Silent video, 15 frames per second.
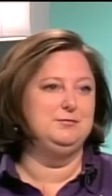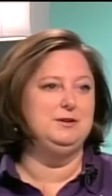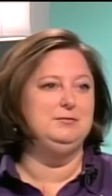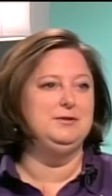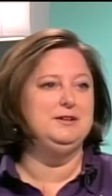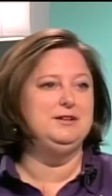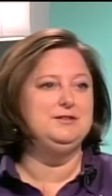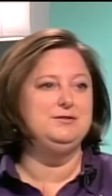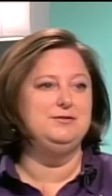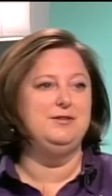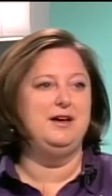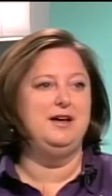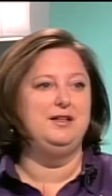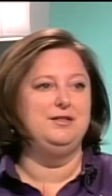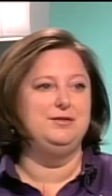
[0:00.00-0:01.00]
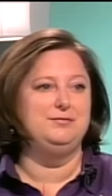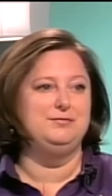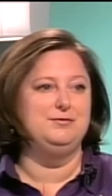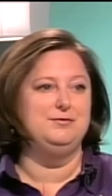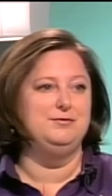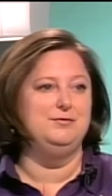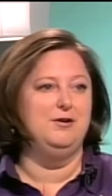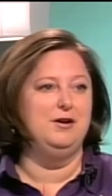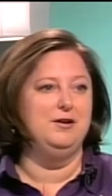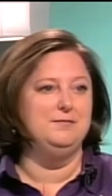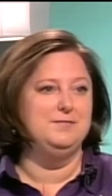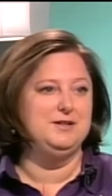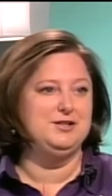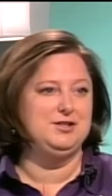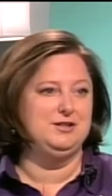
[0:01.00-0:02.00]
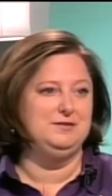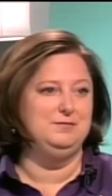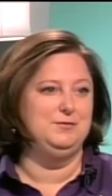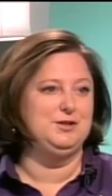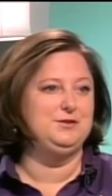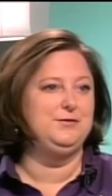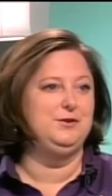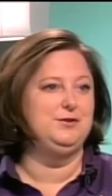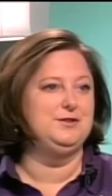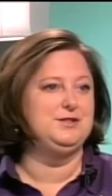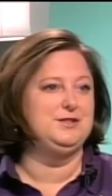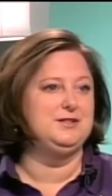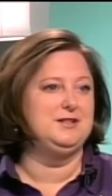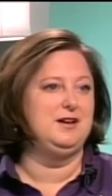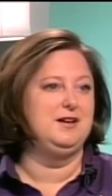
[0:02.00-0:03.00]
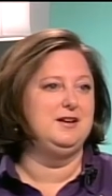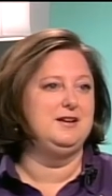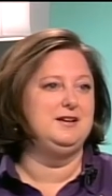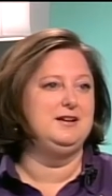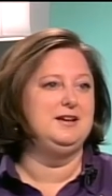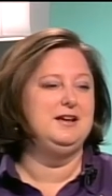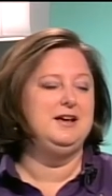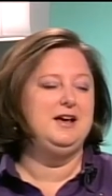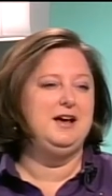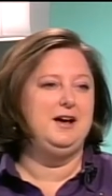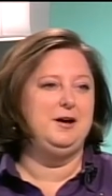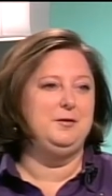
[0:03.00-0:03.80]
We really do that through our mission, which focuses on